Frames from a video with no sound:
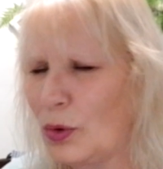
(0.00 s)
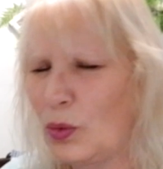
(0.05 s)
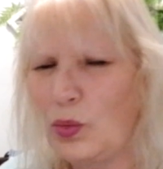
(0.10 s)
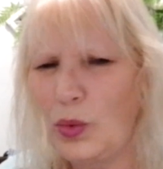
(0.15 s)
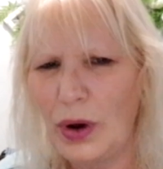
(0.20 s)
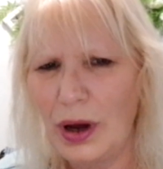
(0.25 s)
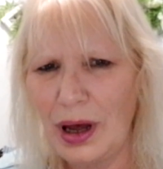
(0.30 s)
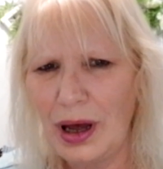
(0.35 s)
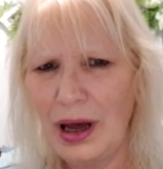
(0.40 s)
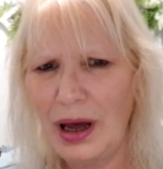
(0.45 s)

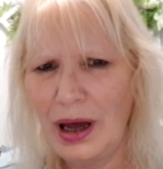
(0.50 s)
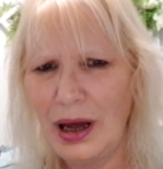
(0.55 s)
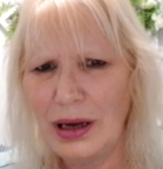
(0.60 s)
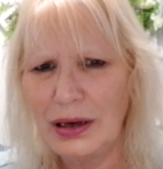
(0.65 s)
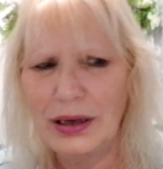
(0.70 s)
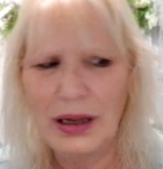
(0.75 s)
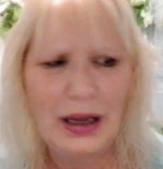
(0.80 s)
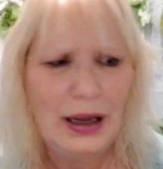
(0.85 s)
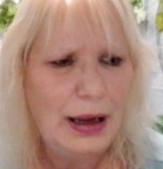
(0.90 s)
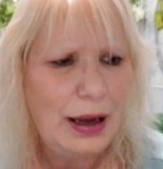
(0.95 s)
What?
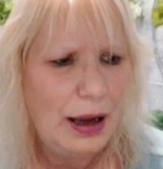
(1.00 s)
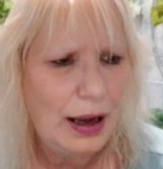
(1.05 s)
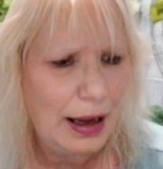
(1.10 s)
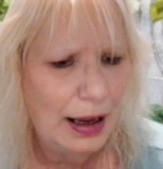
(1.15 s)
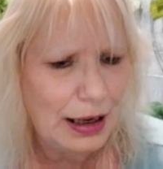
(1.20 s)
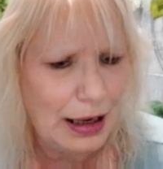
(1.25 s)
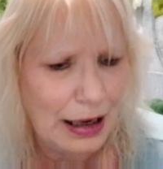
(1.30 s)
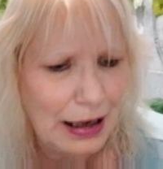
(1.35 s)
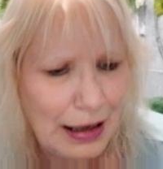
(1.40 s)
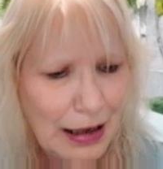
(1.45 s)

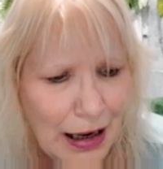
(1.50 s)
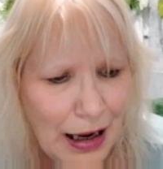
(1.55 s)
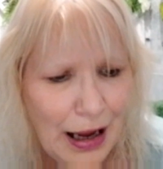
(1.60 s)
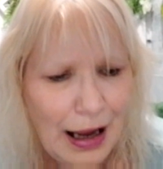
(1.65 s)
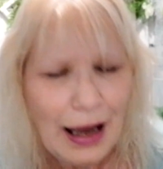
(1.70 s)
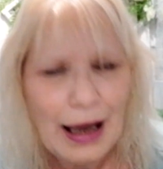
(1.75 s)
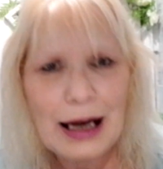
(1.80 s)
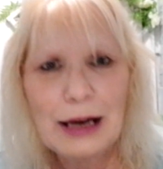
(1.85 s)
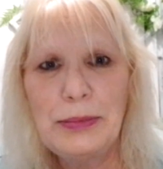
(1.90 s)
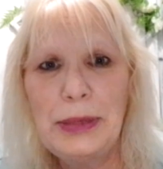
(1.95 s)
And
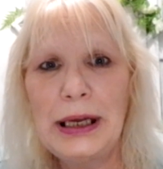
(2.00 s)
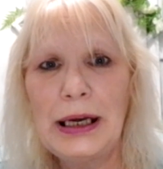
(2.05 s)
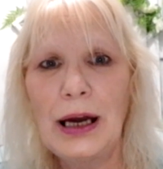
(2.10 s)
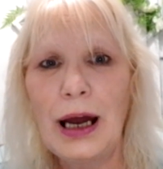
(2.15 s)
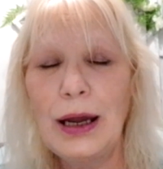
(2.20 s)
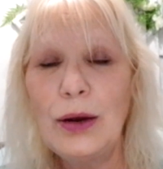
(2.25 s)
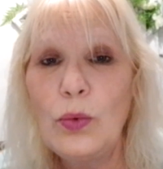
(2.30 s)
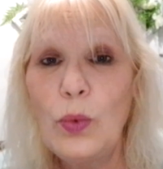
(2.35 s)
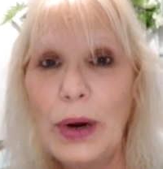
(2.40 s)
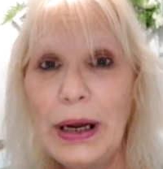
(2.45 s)
I mean,
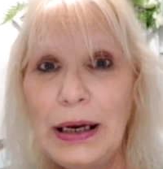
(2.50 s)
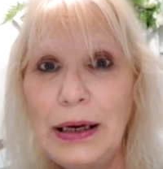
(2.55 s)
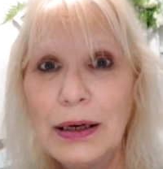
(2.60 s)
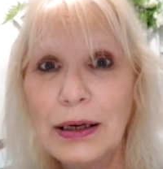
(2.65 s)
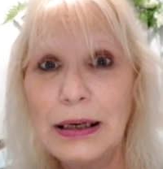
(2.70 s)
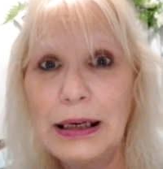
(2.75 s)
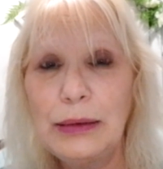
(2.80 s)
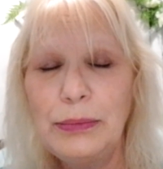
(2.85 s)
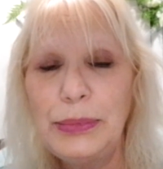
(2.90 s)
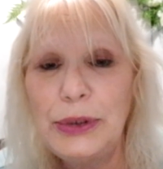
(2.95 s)
I
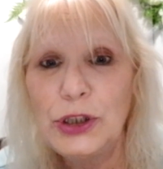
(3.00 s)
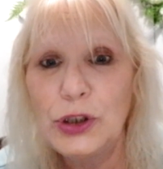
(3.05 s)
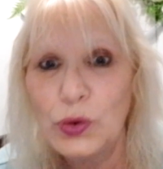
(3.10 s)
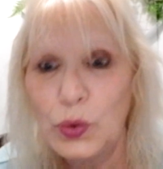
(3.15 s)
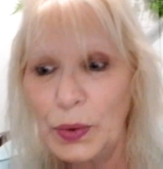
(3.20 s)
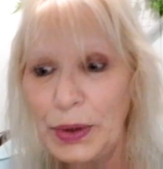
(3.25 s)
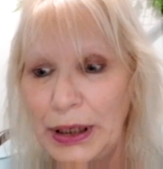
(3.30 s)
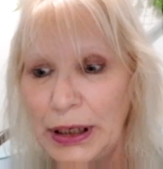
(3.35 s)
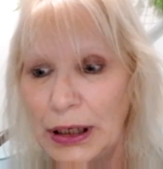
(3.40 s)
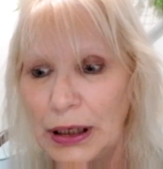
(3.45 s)
waited in
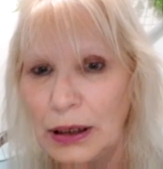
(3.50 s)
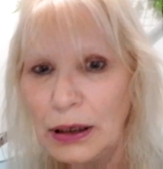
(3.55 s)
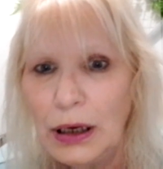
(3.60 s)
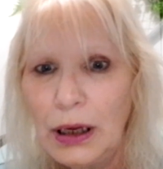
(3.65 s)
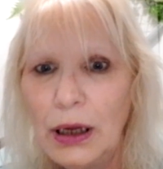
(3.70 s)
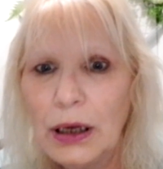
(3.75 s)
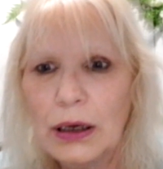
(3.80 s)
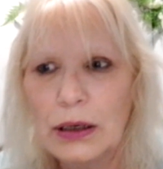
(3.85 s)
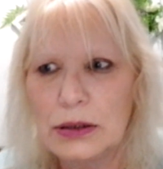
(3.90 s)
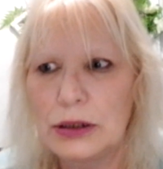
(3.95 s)
between
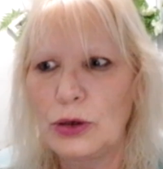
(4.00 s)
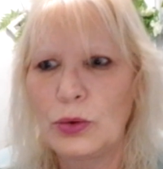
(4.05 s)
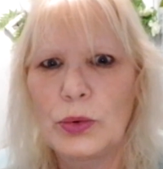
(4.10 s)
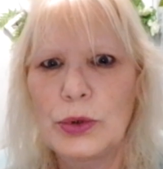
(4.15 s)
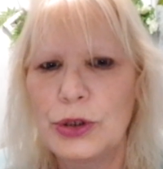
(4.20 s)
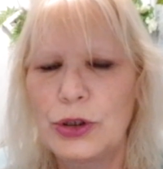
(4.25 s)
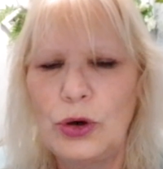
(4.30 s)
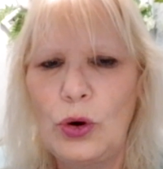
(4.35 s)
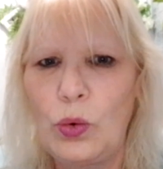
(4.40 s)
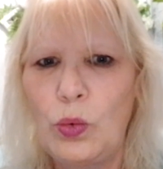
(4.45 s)
because there
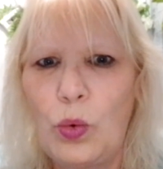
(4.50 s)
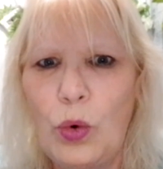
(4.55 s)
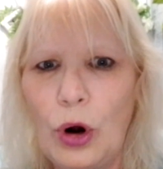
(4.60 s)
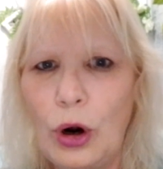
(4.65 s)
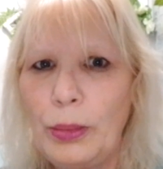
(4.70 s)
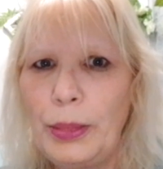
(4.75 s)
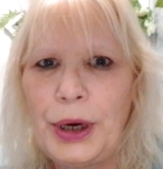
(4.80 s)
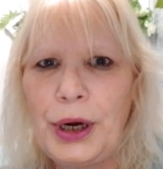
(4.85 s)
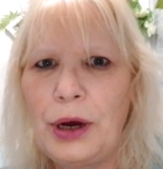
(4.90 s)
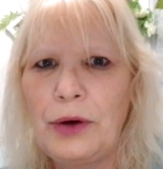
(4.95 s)
was no
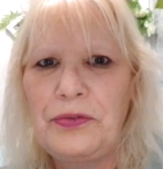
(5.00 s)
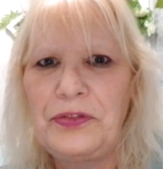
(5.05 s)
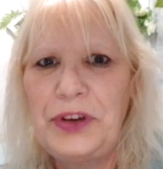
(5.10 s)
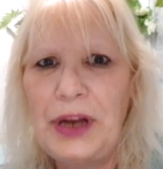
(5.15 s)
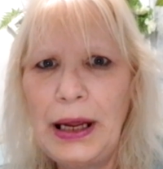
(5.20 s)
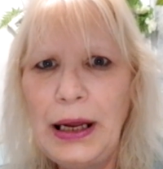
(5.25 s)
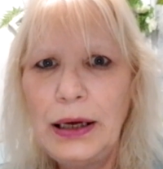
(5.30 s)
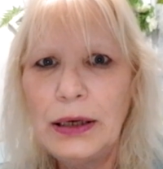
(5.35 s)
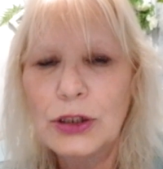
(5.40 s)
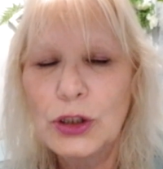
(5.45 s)
warm enough
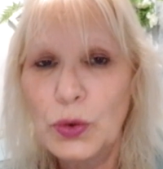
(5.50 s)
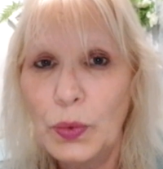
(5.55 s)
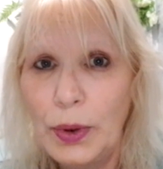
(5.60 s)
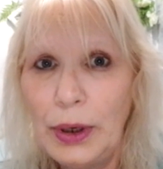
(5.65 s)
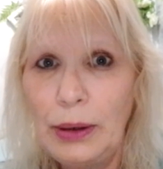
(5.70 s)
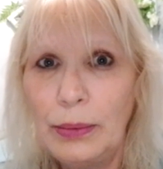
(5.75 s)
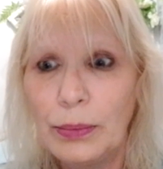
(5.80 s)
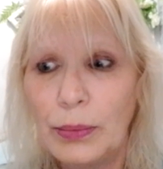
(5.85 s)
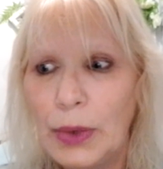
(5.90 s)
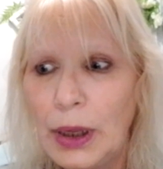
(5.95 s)
day to
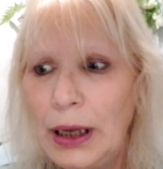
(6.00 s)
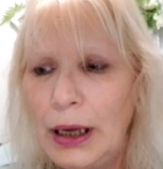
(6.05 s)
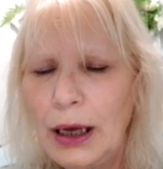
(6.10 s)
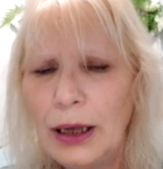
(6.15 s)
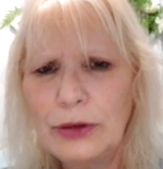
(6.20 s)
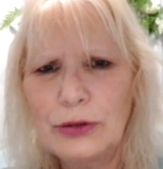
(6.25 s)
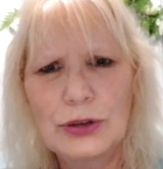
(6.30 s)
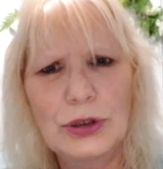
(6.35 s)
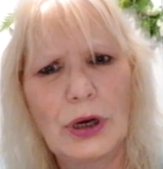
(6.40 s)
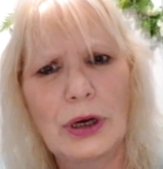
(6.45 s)
swim.
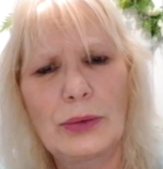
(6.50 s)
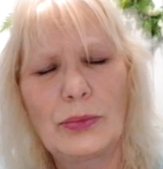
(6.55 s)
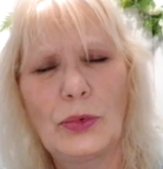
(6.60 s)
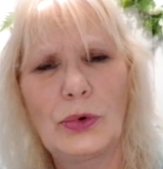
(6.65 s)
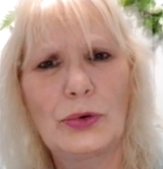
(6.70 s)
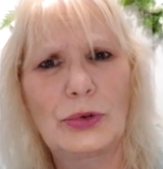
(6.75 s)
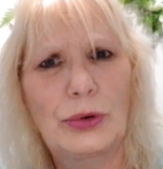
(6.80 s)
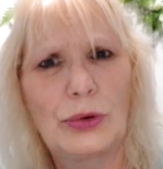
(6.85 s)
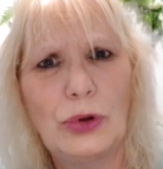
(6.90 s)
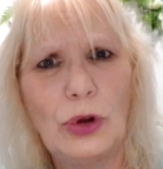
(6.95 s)
And they're talking
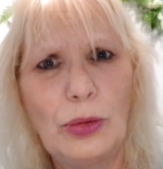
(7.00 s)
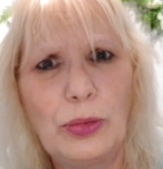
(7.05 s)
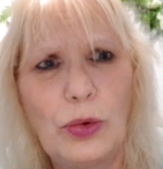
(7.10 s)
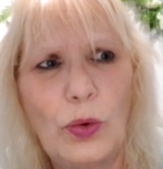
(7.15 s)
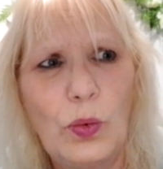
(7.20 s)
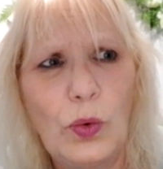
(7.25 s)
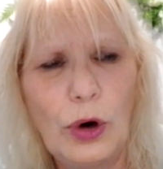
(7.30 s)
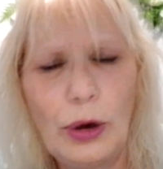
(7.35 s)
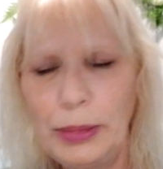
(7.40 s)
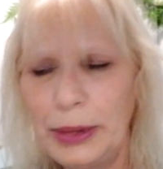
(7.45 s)
about global
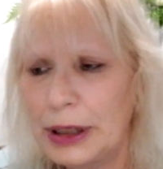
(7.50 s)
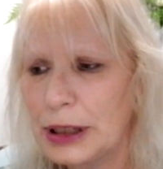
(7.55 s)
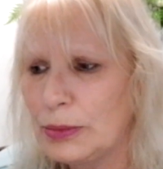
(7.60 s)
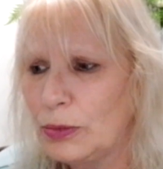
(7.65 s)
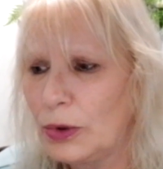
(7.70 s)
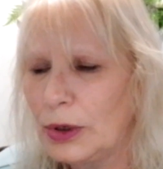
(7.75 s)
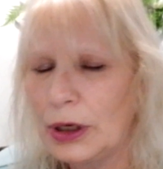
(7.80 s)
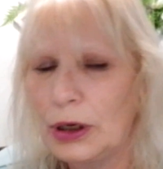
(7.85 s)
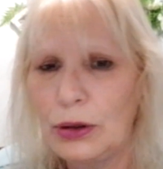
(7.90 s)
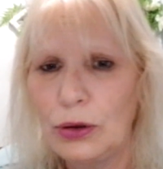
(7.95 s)
warming. It's
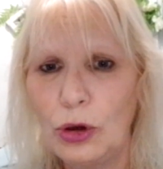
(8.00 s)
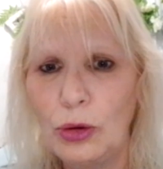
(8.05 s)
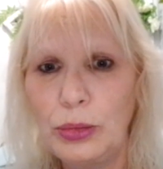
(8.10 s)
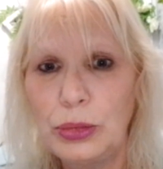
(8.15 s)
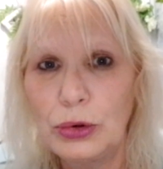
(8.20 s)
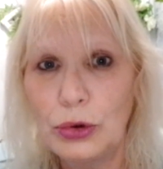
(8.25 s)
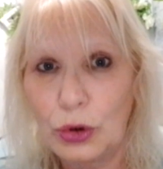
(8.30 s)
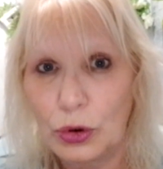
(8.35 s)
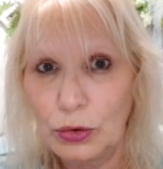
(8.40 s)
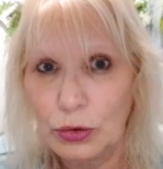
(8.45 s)
more like
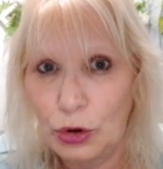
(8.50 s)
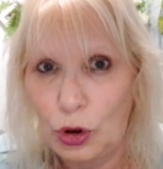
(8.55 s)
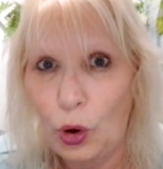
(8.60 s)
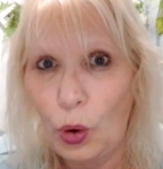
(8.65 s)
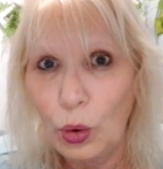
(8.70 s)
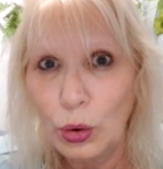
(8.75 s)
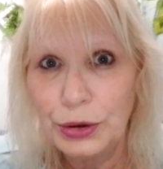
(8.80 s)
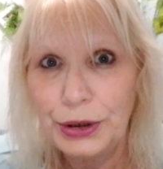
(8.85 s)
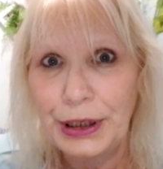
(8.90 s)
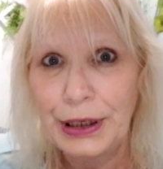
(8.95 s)
global
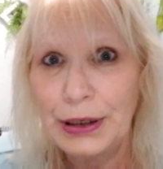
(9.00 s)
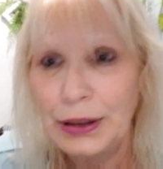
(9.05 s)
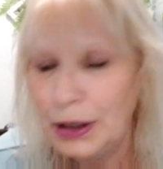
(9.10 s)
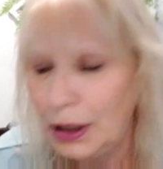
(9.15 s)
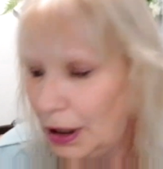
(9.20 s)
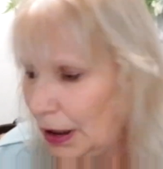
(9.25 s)
colding.